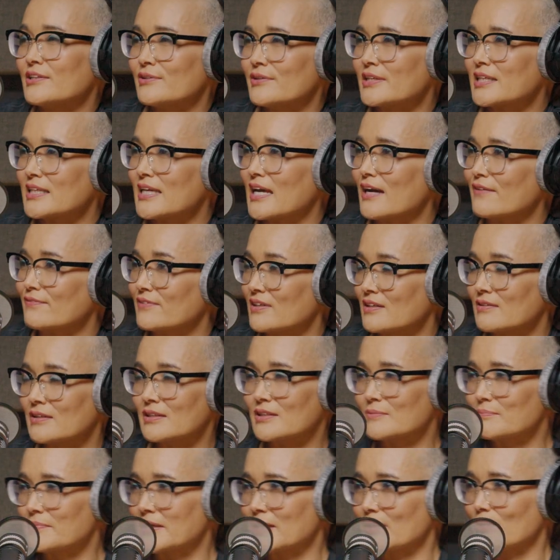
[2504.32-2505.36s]
in a cafe I
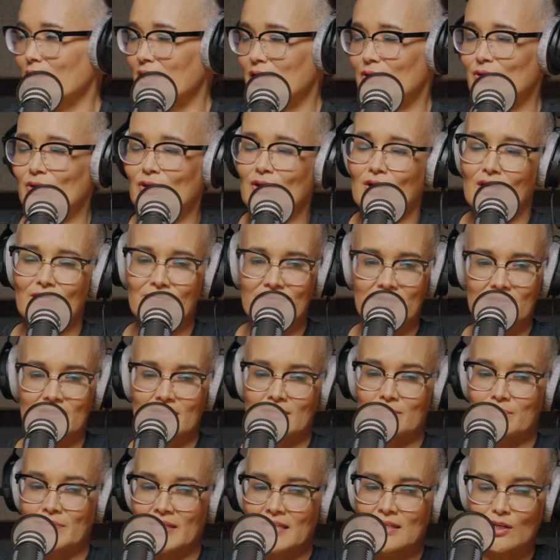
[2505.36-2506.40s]
can make quite good
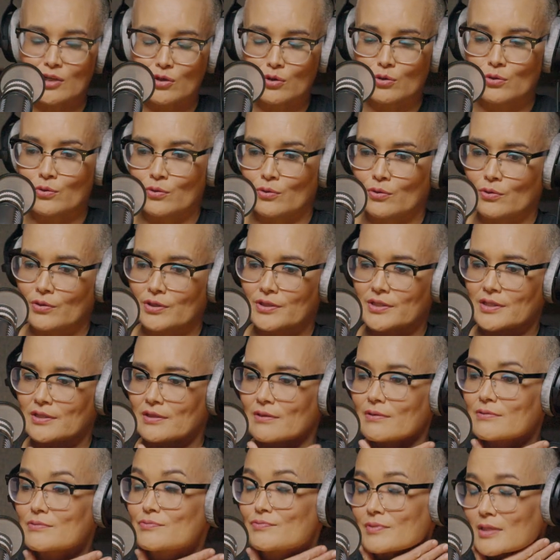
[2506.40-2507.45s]
coffee. Being a cook,
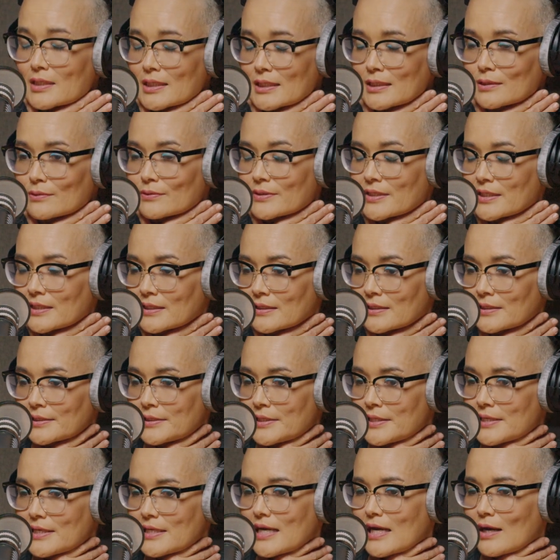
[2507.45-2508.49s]
I was really looking
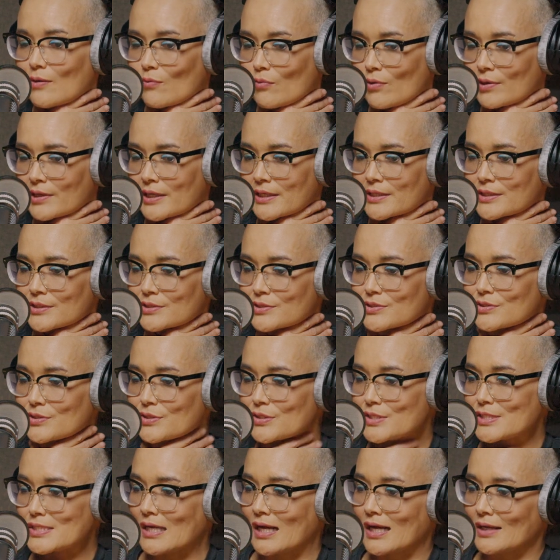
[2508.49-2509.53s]
at what I could
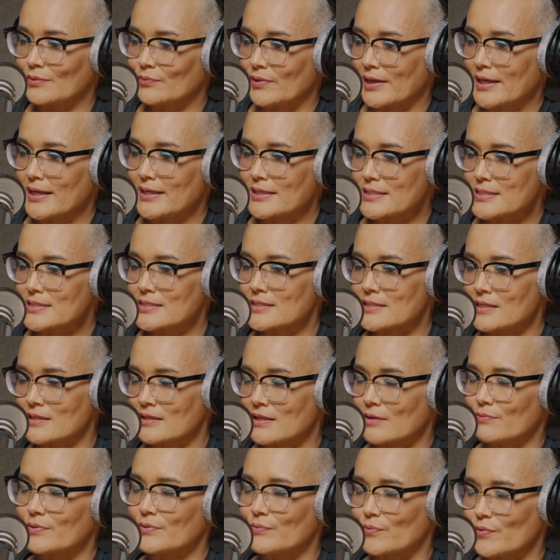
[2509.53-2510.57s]
do sideways
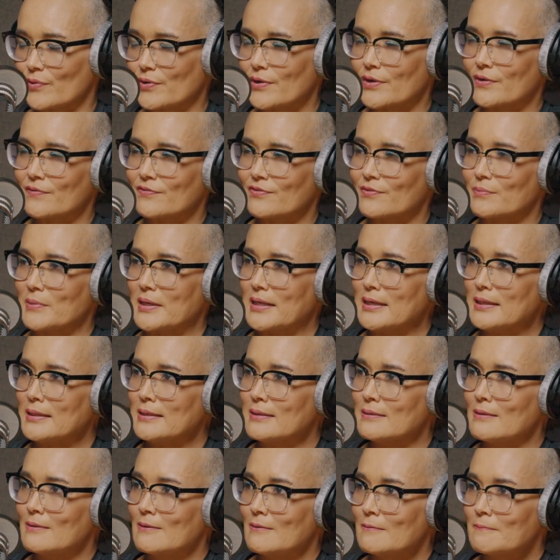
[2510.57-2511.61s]
that would work for
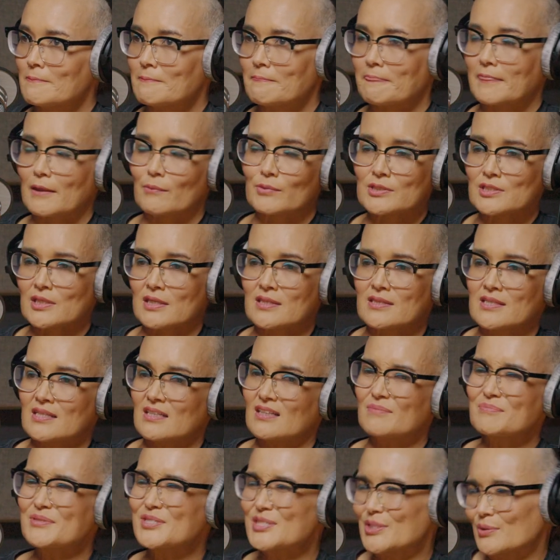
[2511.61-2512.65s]
me, which I think
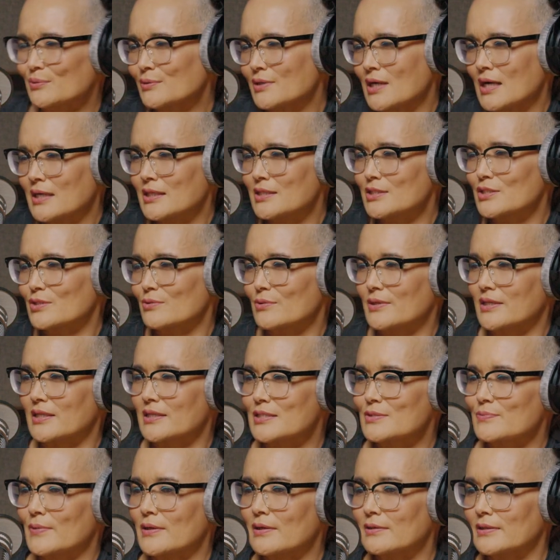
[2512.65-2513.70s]
I'm still kind of doing
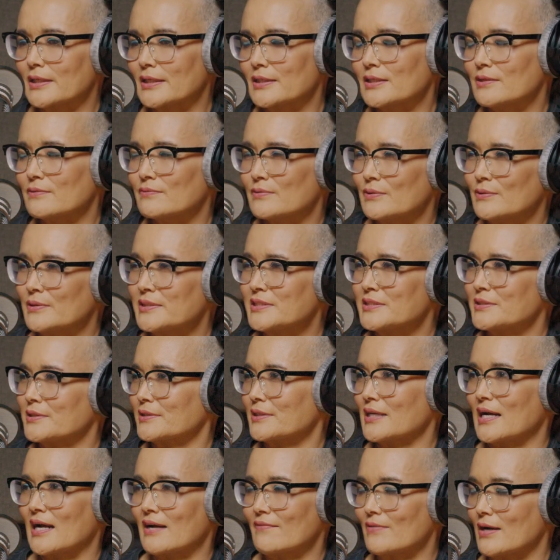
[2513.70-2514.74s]
as well. Like you've always got
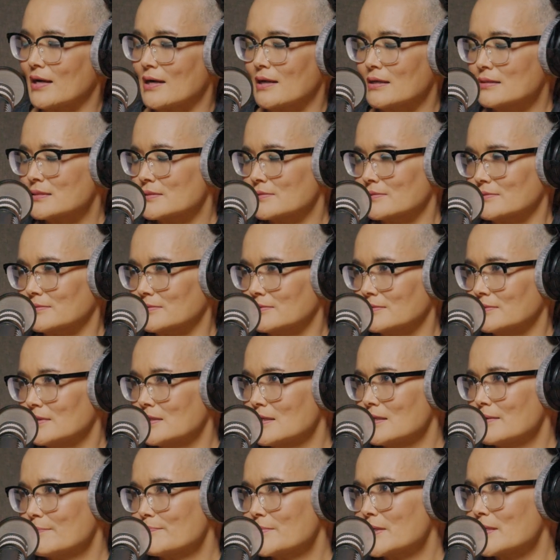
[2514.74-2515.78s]
to have a hustle.
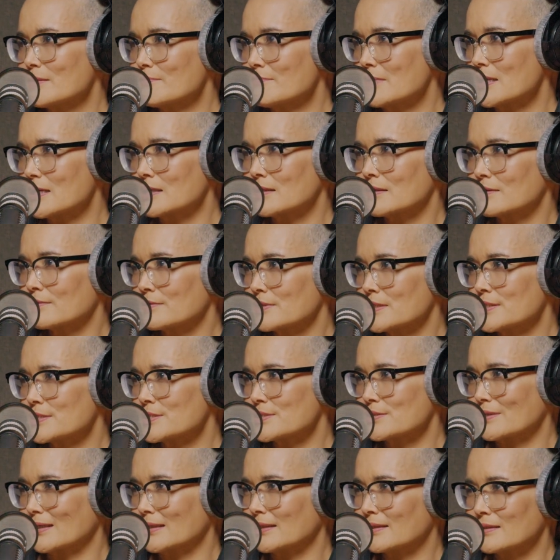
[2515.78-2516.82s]
In media in
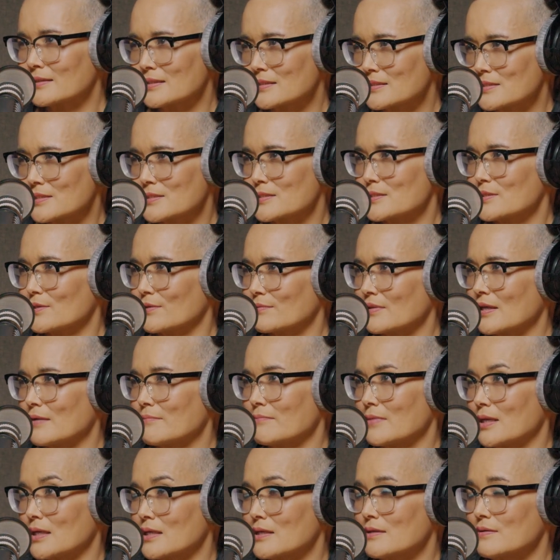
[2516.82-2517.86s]
Australia, there's just not that
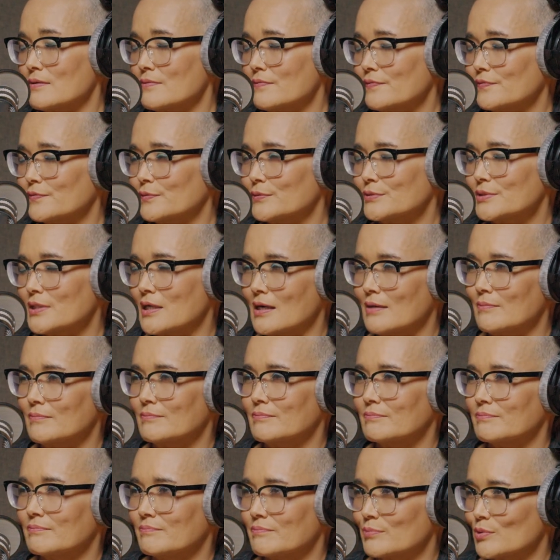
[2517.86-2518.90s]
many
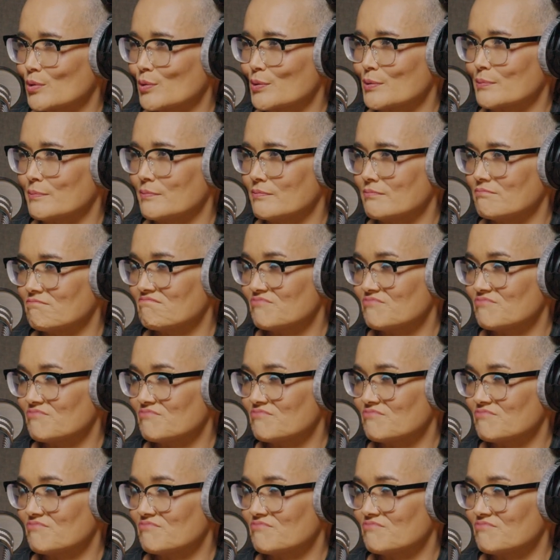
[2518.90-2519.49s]
full-time good